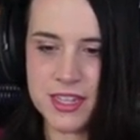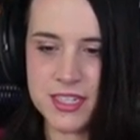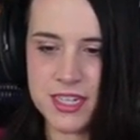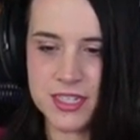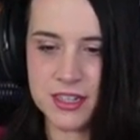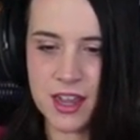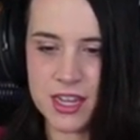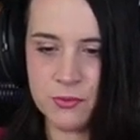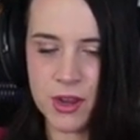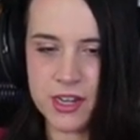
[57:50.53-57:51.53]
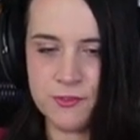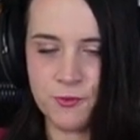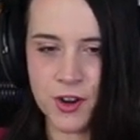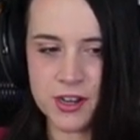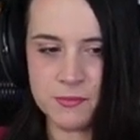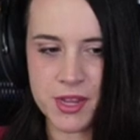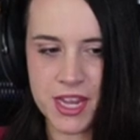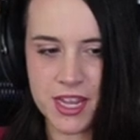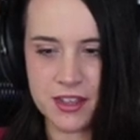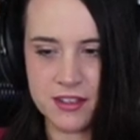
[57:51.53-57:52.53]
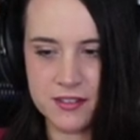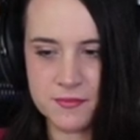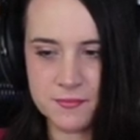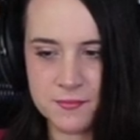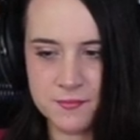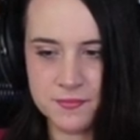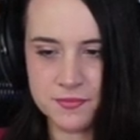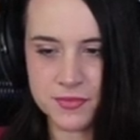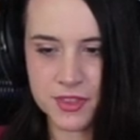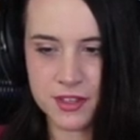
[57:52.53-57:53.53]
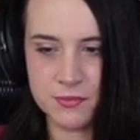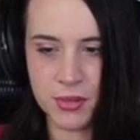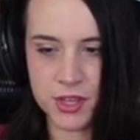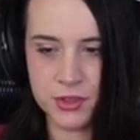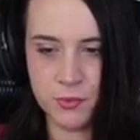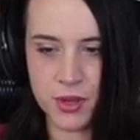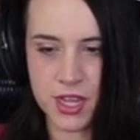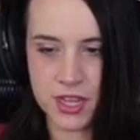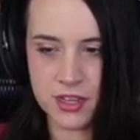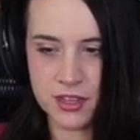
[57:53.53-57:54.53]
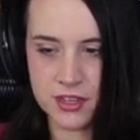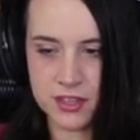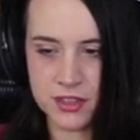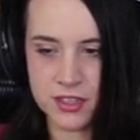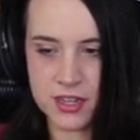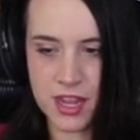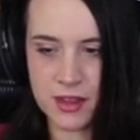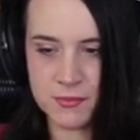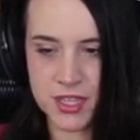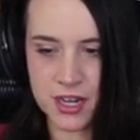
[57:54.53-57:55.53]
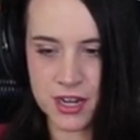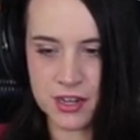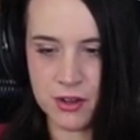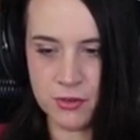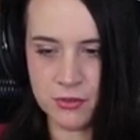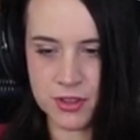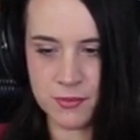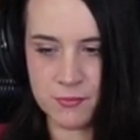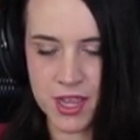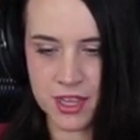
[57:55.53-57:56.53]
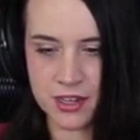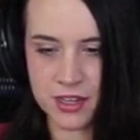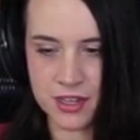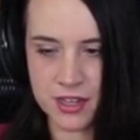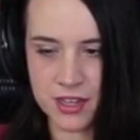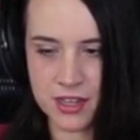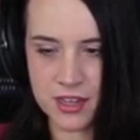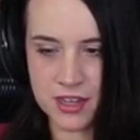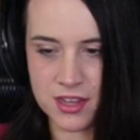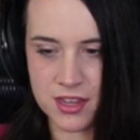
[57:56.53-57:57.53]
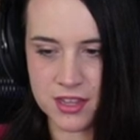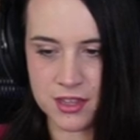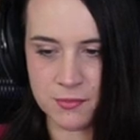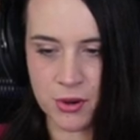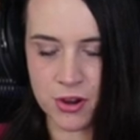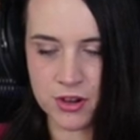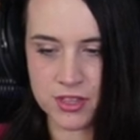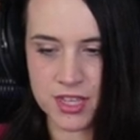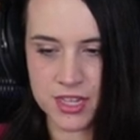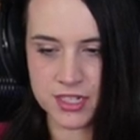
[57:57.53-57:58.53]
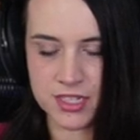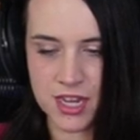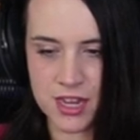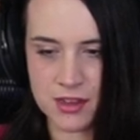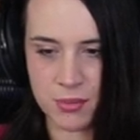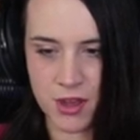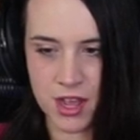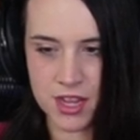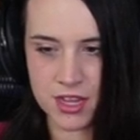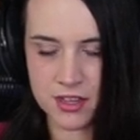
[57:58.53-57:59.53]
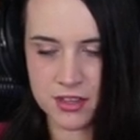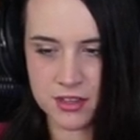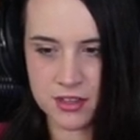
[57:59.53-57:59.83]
And he died right in front of me. By the way, the name that I know the man in the park that day by...